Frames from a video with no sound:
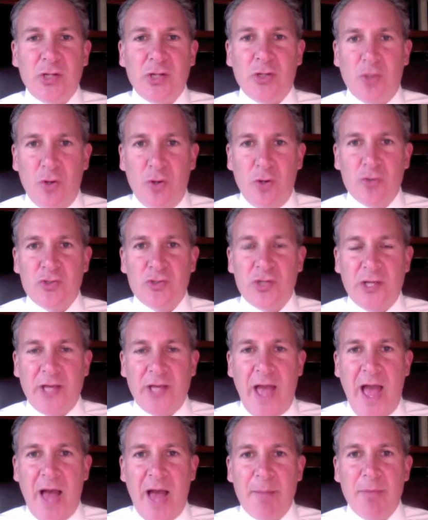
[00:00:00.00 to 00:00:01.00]
closed the
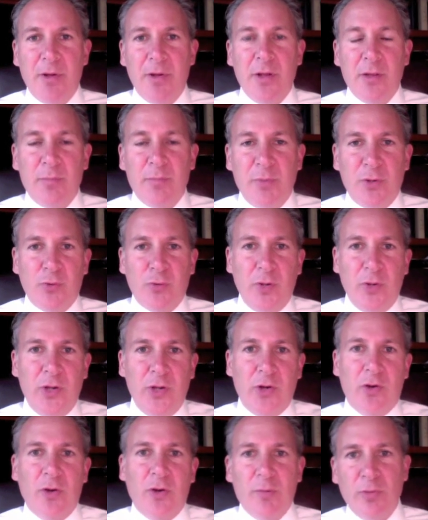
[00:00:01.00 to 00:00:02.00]
gap between
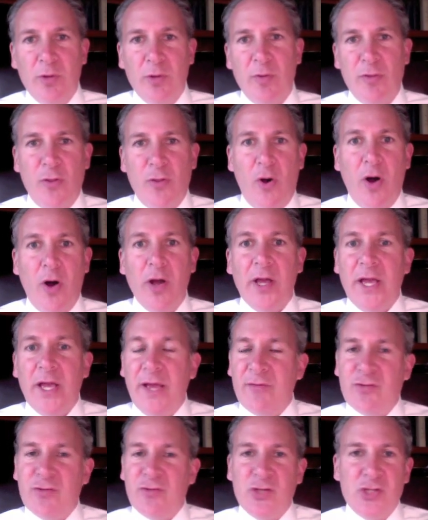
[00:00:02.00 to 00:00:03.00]
her and Blumenthal,
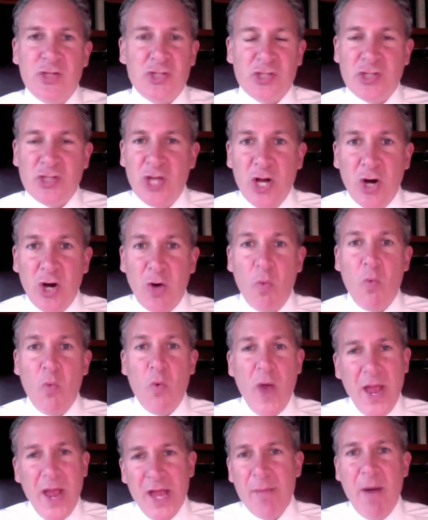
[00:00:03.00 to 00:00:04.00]
if she's still
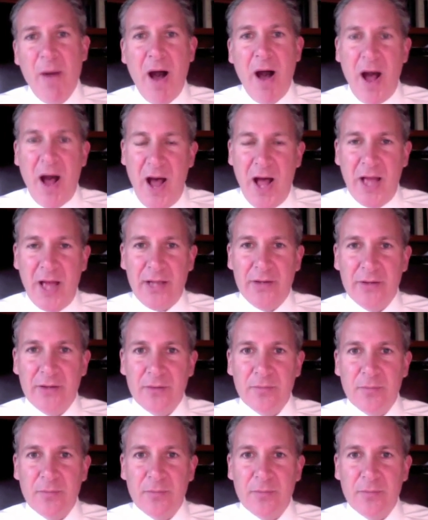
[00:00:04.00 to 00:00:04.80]
way behind,